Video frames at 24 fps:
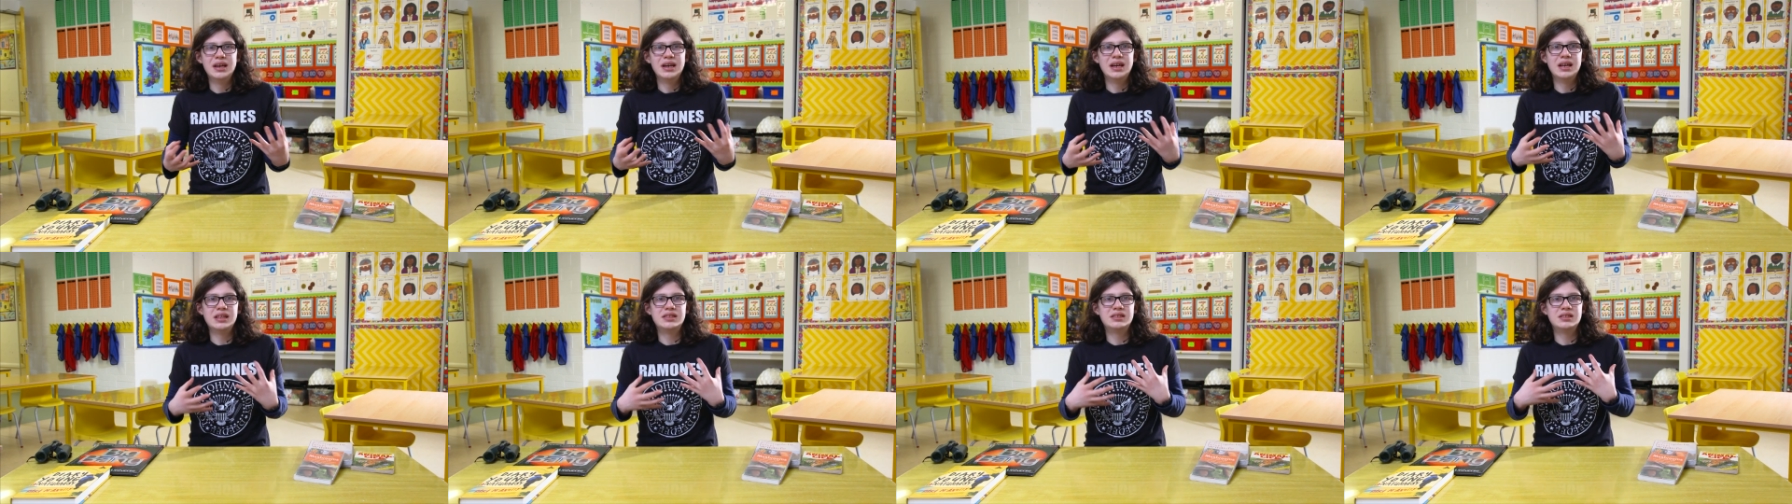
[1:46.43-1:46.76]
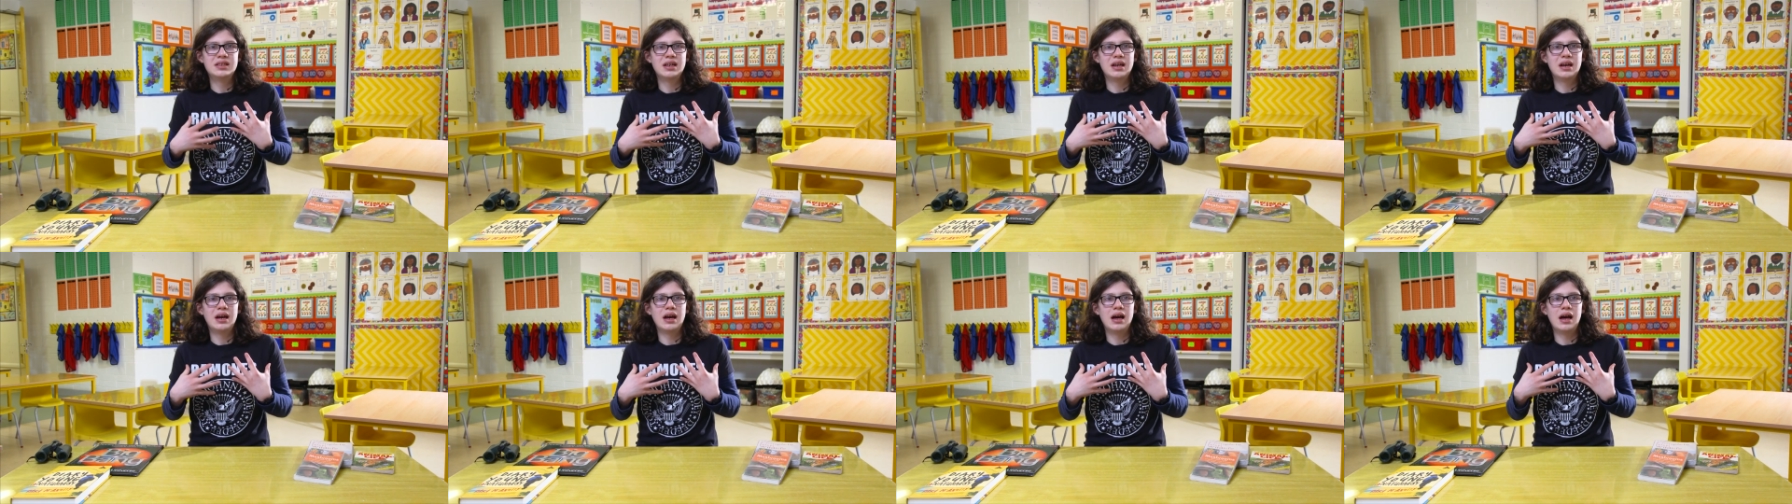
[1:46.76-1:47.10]
It's
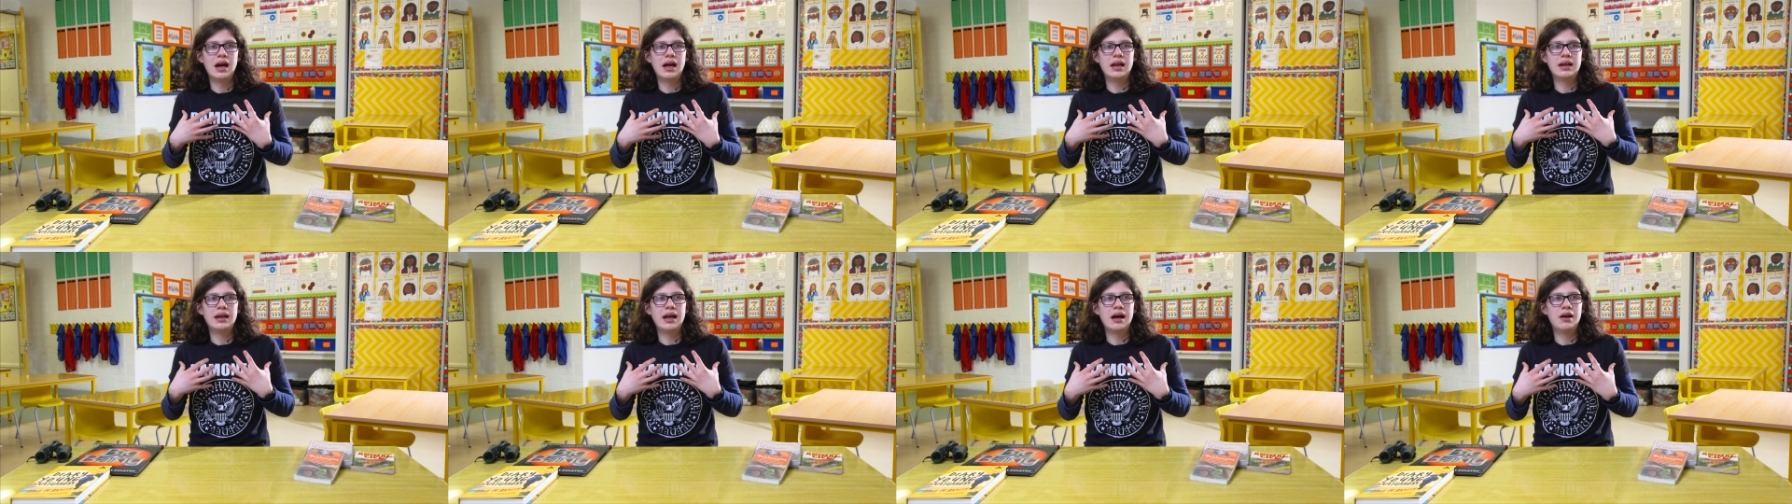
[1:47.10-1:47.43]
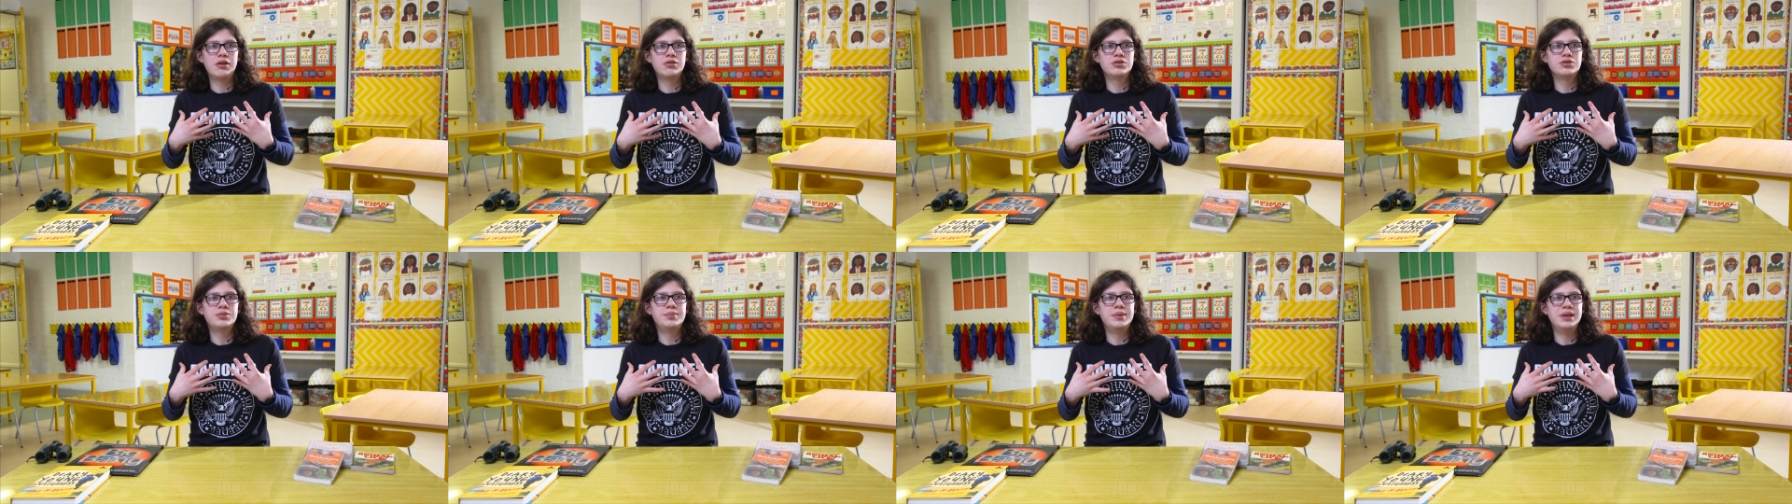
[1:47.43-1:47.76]

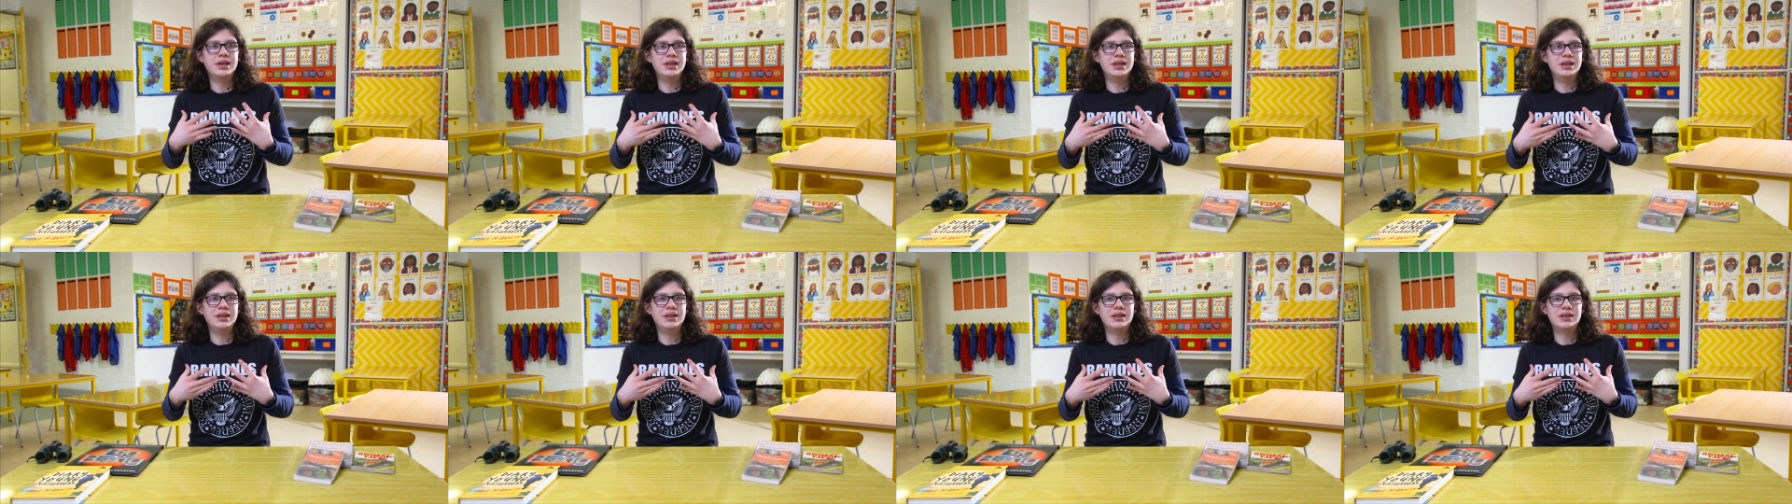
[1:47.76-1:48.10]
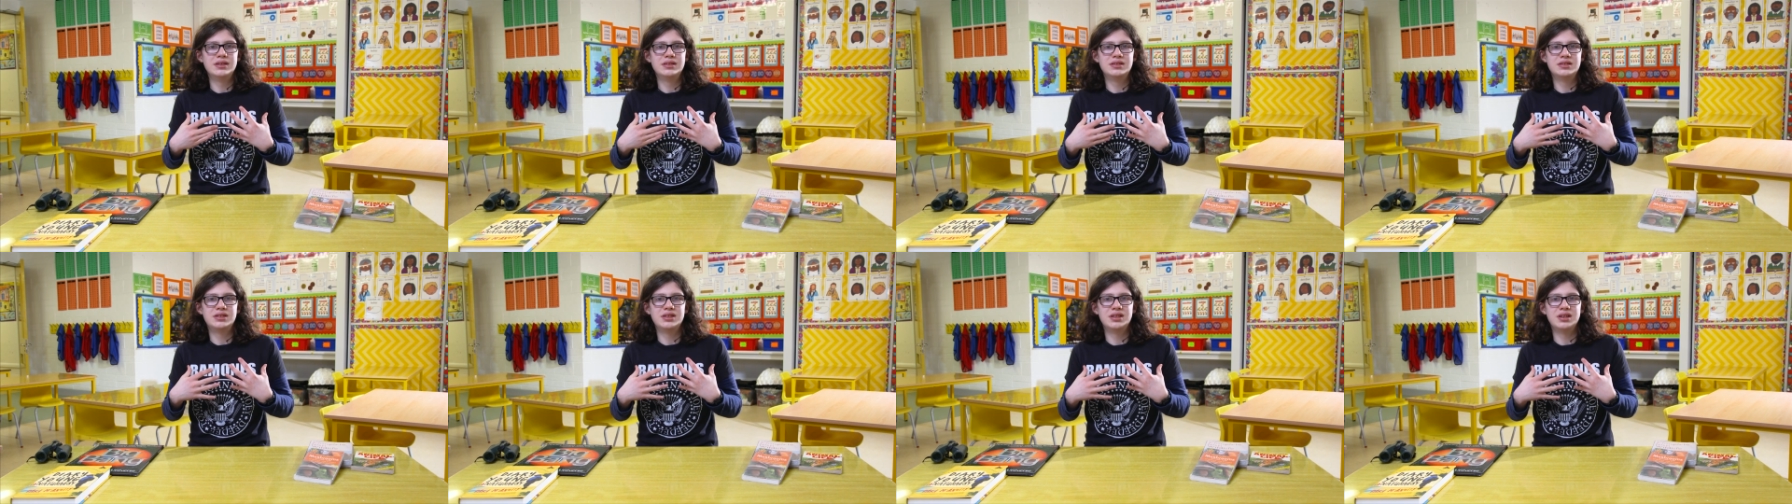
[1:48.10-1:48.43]
allowed me
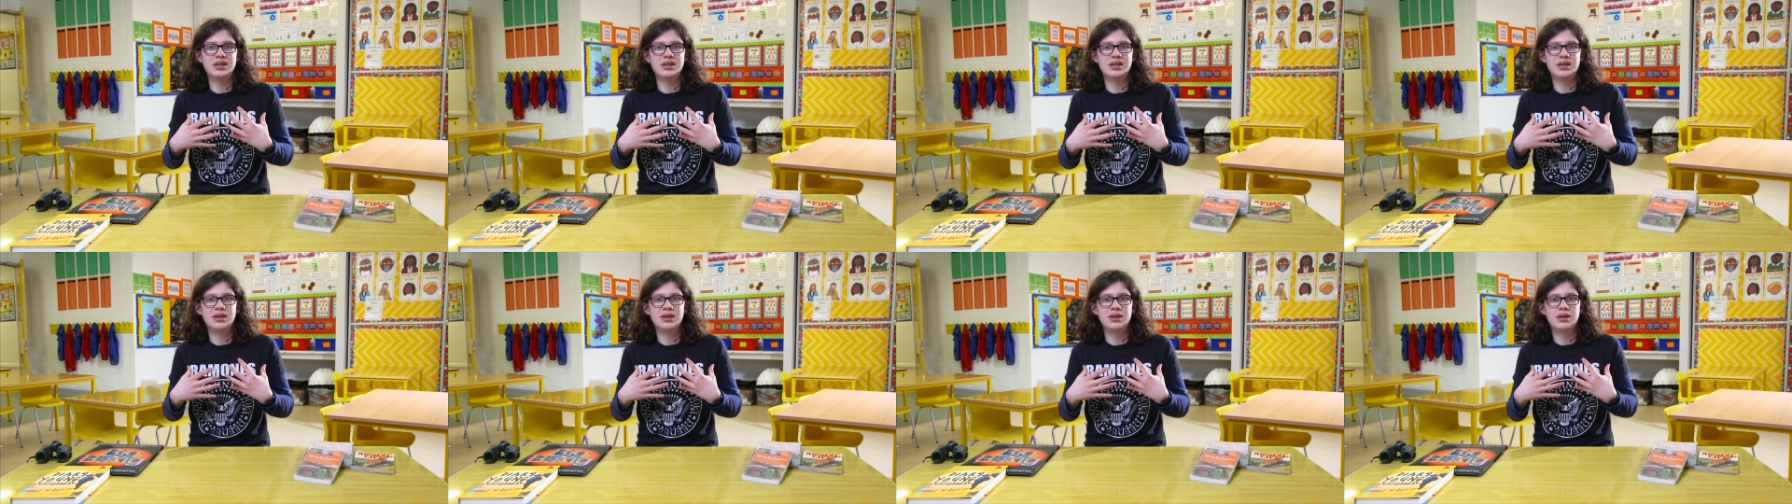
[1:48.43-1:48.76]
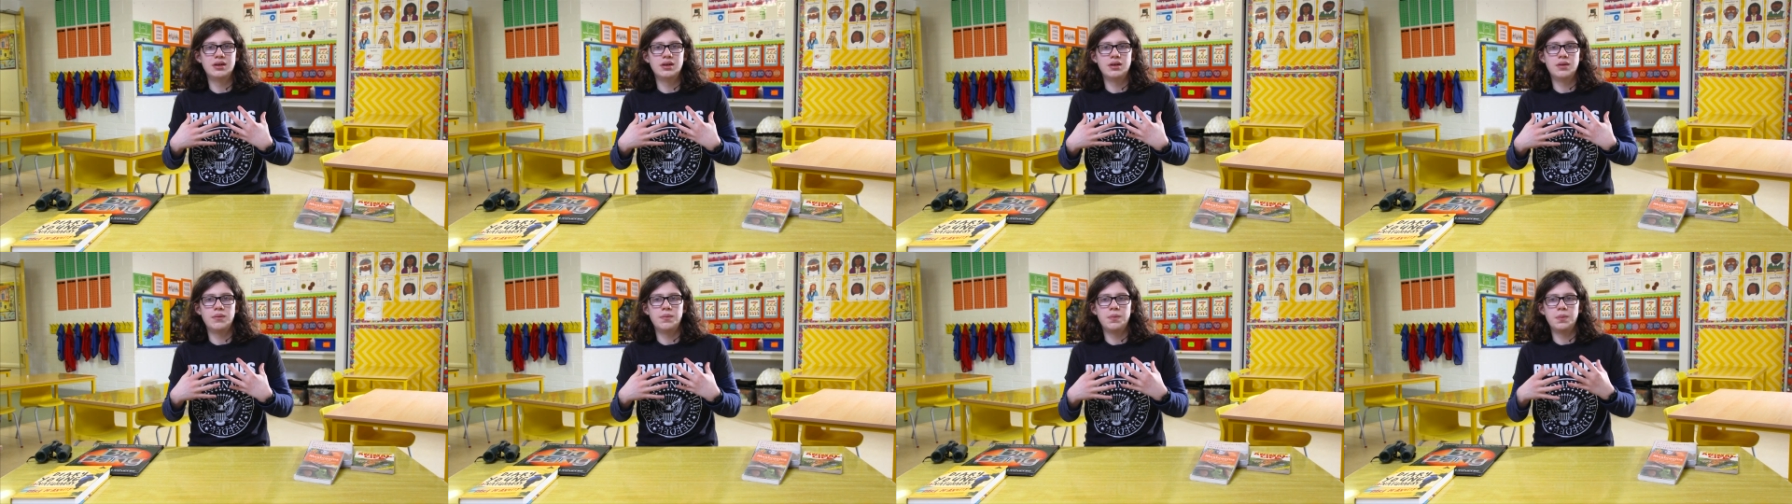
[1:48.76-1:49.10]

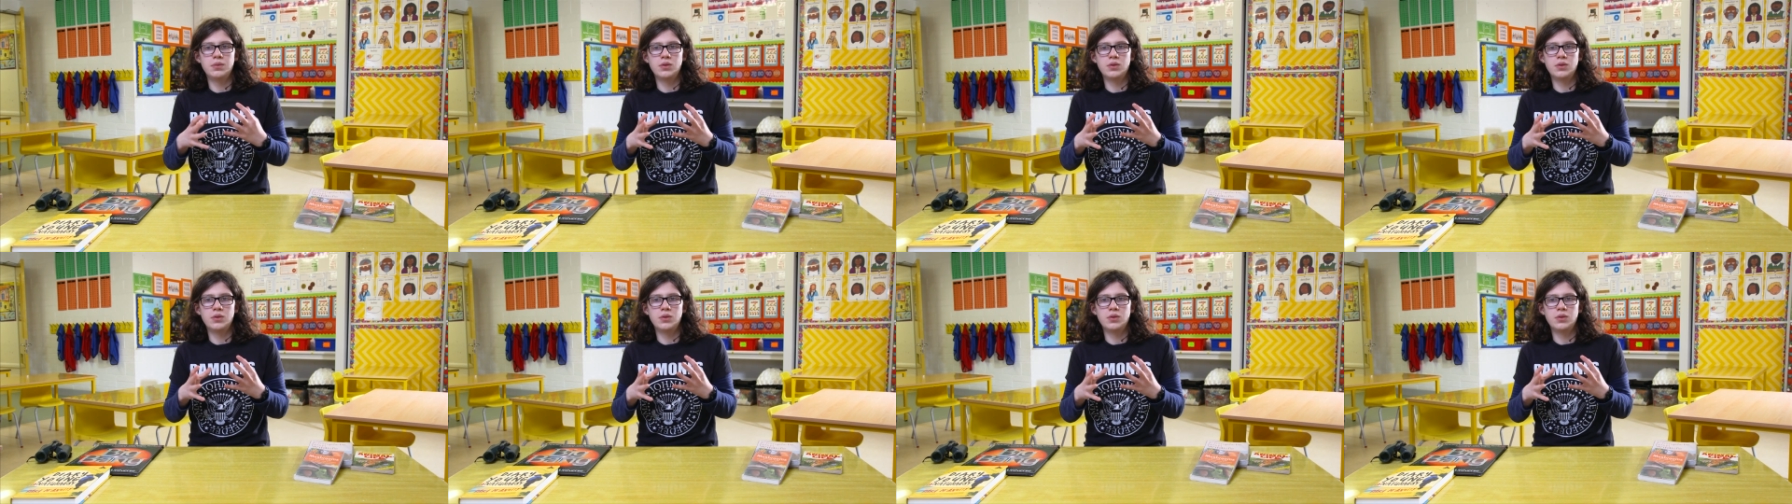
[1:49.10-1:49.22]
to